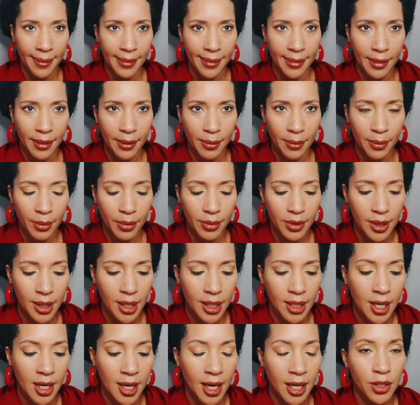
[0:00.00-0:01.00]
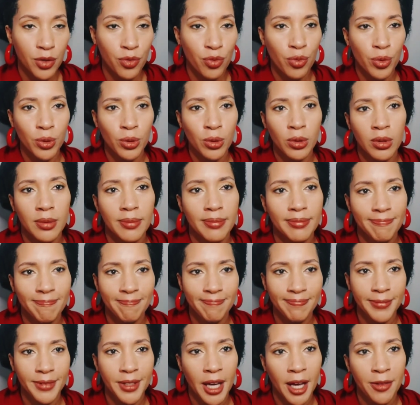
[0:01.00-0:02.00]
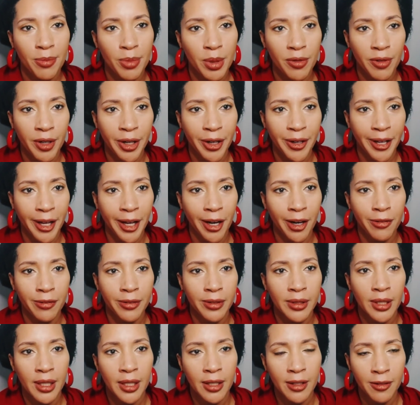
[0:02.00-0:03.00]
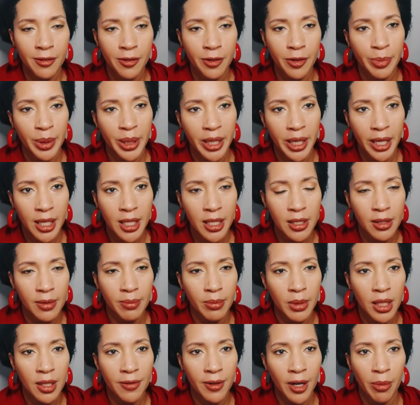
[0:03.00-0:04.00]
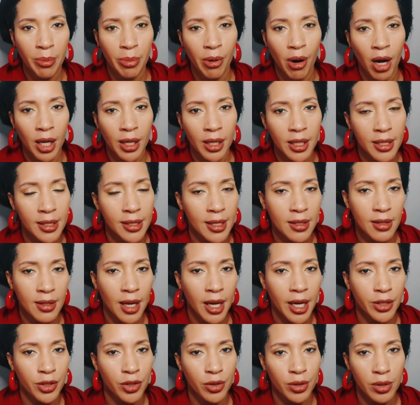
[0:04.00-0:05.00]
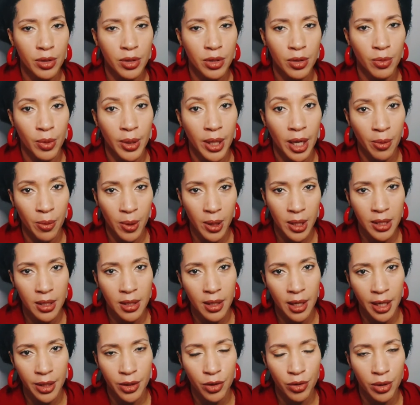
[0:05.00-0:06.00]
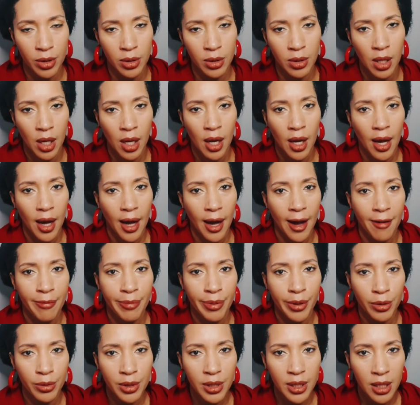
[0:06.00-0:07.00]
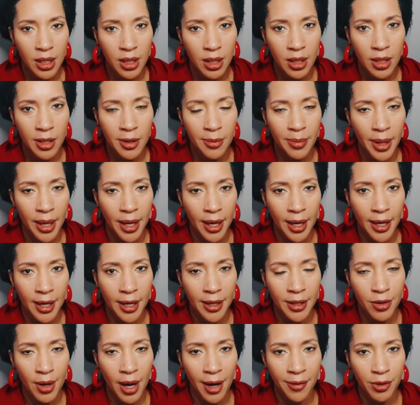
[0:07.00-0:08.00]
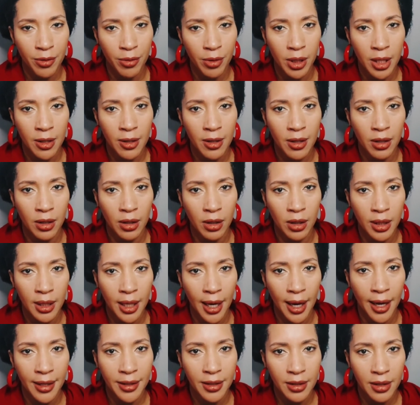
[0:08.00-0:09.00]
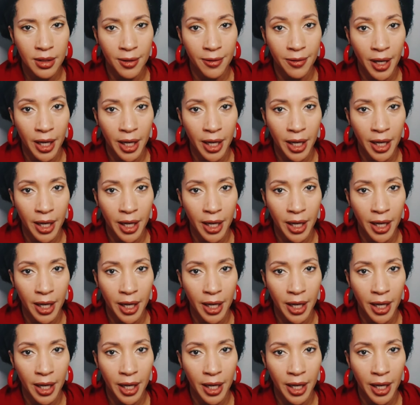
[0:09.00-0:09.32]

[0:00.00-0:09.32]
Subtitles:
And the next rule you have to be very careful of, because many of our products as naturals, when I was a natural, have protein in them, and you have to really look at the fine print.